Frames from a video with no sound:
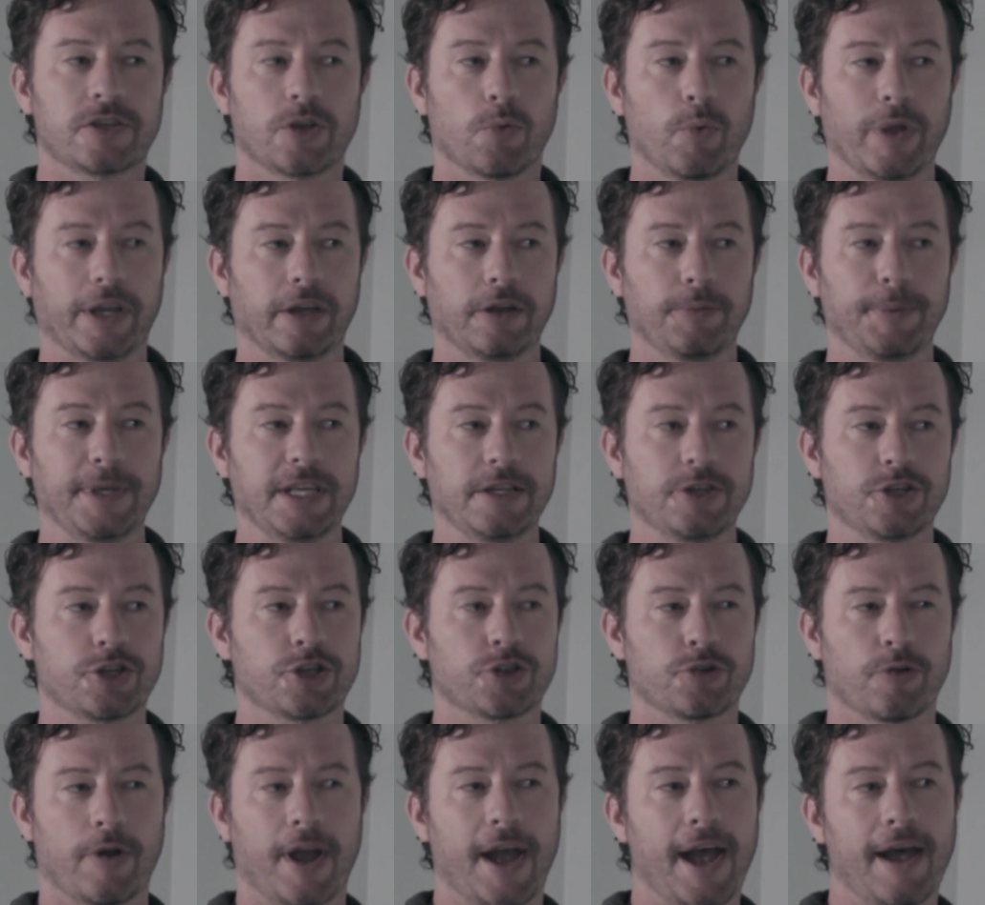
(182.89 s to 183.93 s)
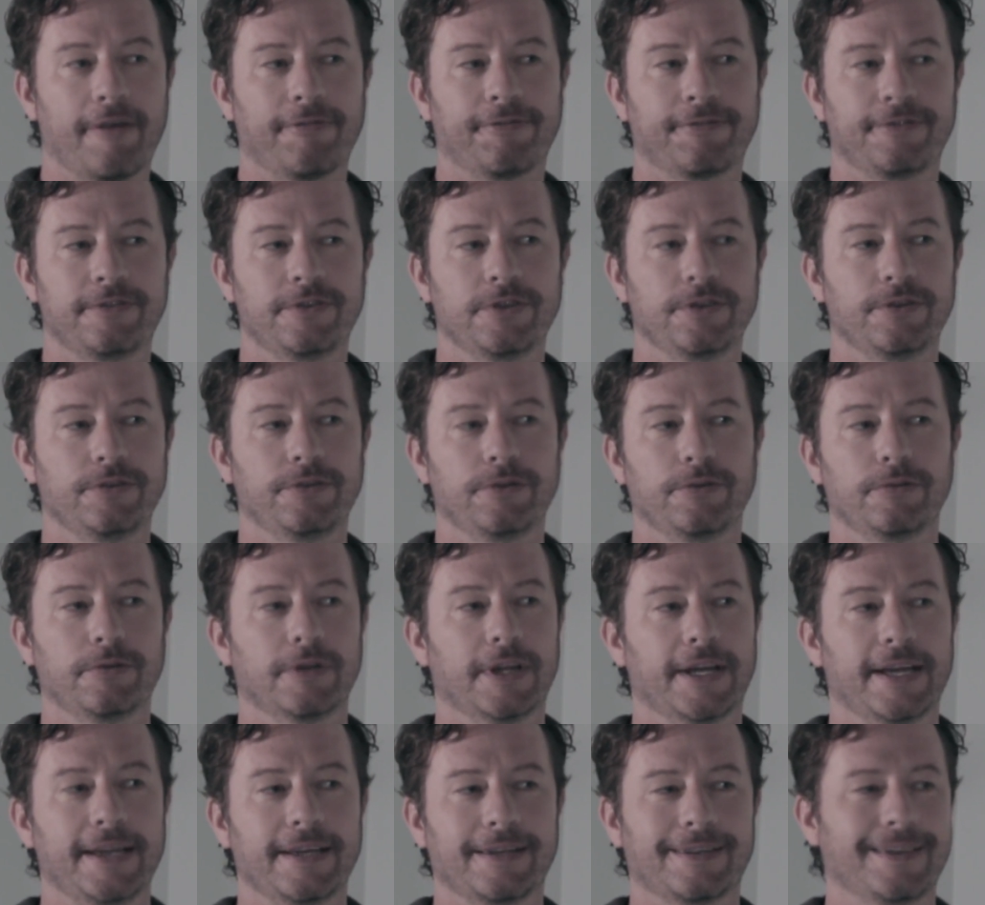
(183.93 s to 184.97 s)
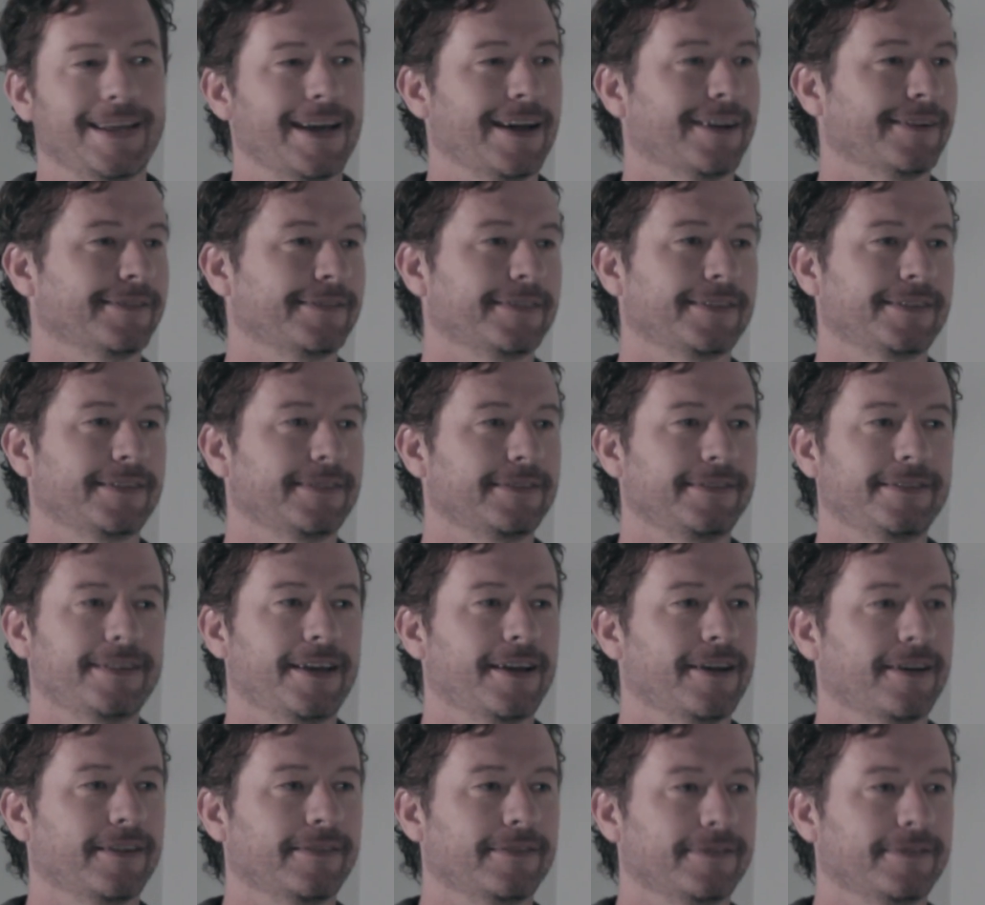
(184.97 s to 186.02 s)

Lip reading: So we could be Schraff, do you like? No. No.